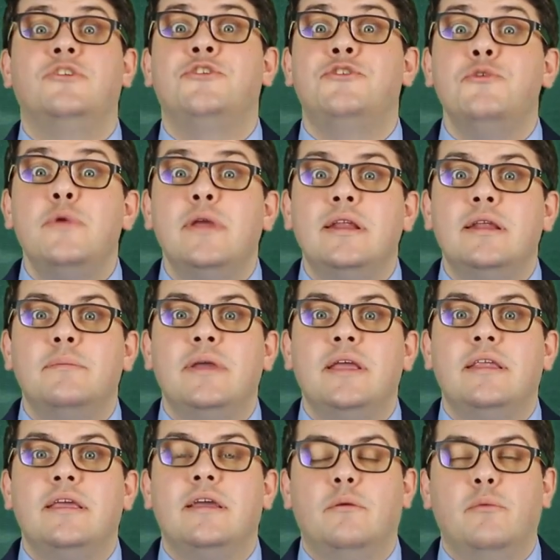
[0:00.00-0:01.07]
During the
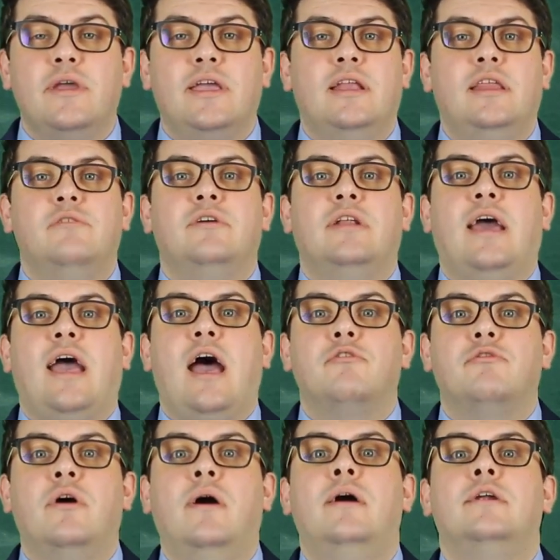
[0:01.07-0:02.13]
meeting, we can even
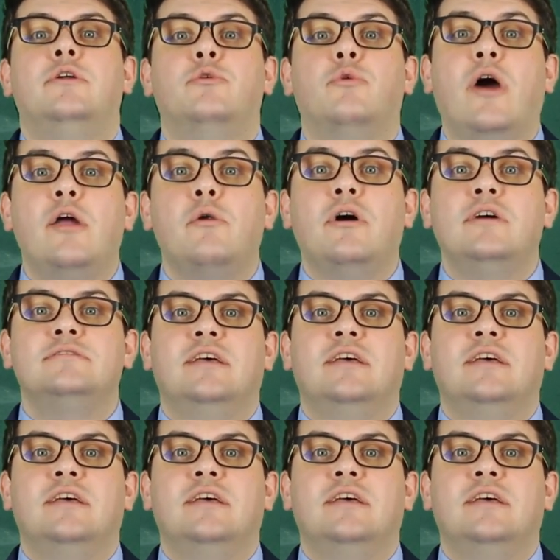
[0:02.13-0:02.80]
have dry runs